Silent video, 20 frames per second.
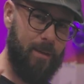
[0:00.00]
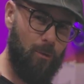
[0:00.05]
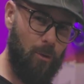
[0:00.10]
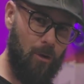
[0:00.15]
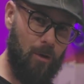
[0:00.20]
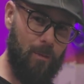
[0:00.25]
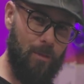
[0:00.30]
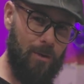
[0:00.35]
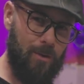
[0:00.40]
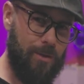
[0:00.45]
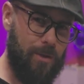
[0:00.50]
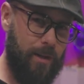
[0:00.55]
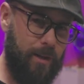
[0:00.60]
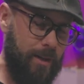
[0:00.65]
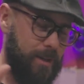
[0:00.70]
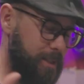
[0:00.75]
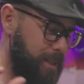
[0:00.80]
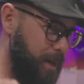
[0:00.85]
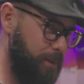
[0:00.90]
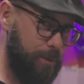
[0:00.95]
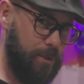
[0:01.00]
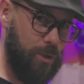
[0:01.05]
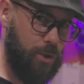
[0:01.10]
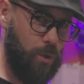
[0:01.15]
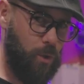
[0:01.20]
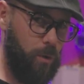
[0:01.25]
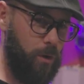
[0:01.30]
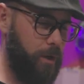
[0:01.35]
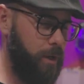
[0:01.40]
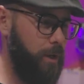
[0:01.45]
more emulsion, because that was a
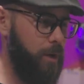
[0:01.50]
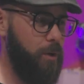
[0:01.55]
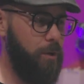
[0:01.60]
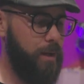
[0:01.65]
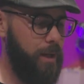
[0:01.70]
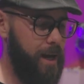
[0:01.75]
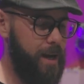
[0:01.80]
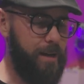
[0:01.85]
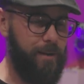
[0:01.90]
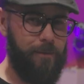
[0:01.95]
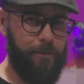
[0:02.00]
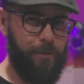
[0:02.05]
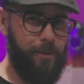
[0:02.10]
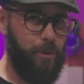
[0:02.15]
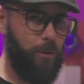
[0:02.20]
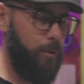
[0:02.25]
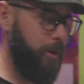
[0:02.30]
short coat and I didn't feel